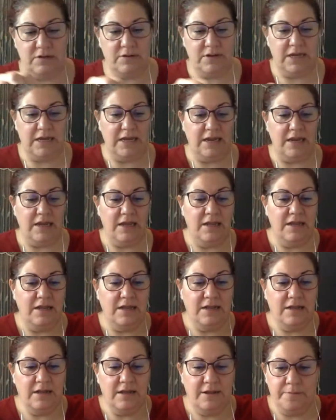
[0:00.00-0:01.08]
Okay.
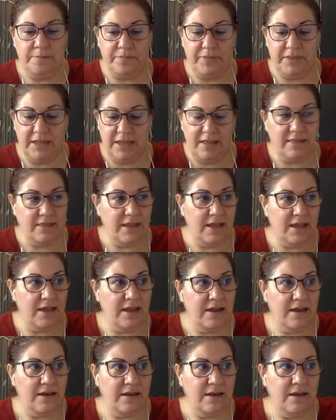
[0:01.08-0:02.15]
And
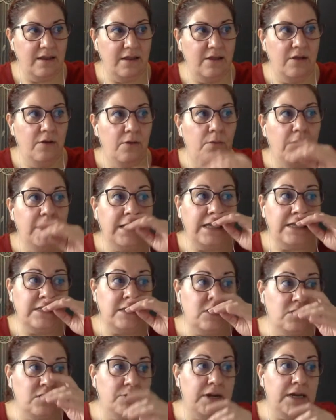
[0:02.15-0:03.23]
then, what
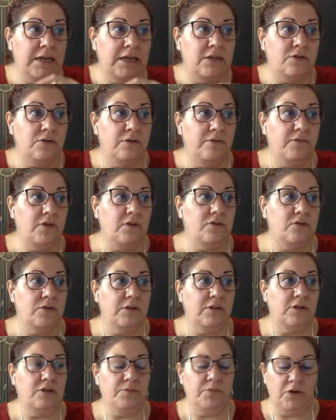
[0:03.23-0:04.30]
lessons do I need to review
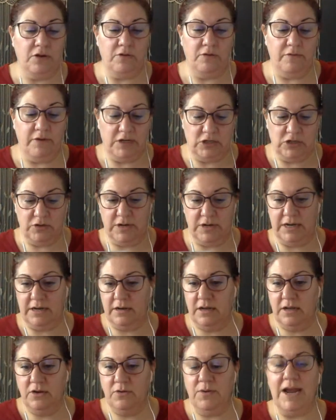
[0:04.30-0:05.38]
during this Mercury retrograde?
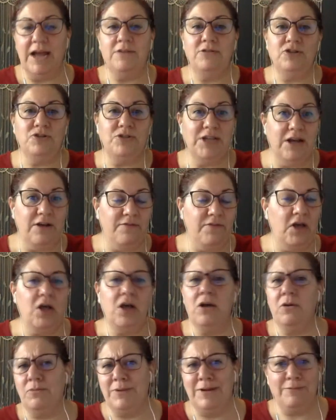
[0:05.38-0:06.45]
Ground yourself.
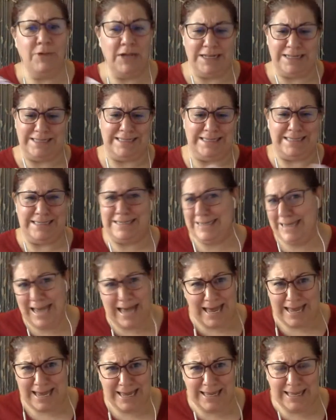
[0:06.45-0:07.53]
Oh, well,
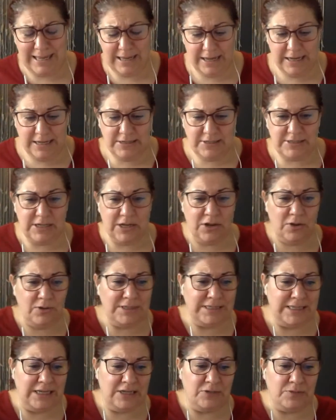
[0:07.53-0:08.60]
duh. So,
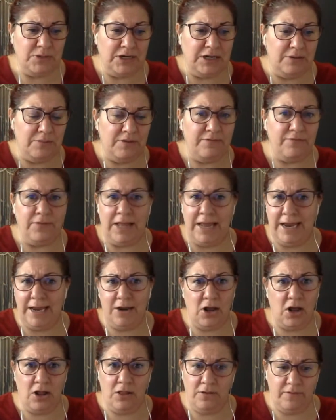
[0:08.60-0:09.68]
since we're going to be flying
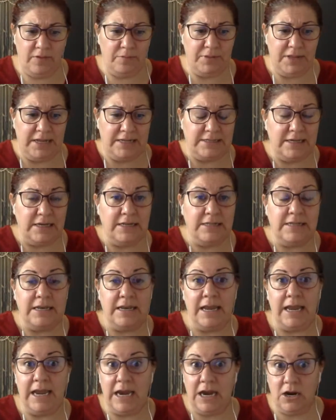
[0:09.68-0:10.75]
all over the place and it's an
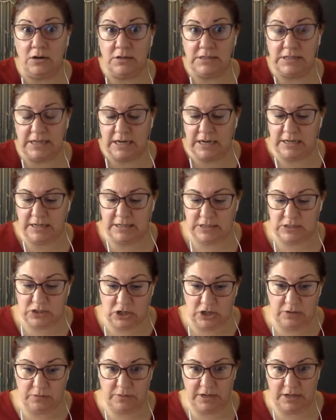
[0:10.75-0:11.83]
air sign to
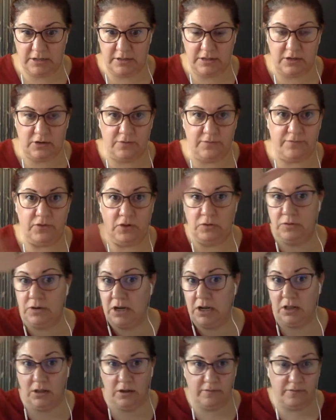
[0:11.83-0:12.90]
start with, and you're floating
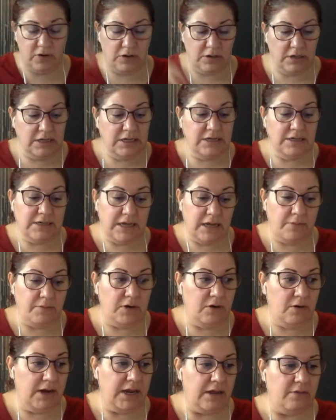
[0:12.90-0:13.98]
all over, time to
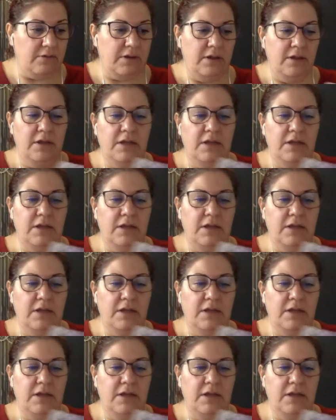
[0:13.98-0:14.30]
ground.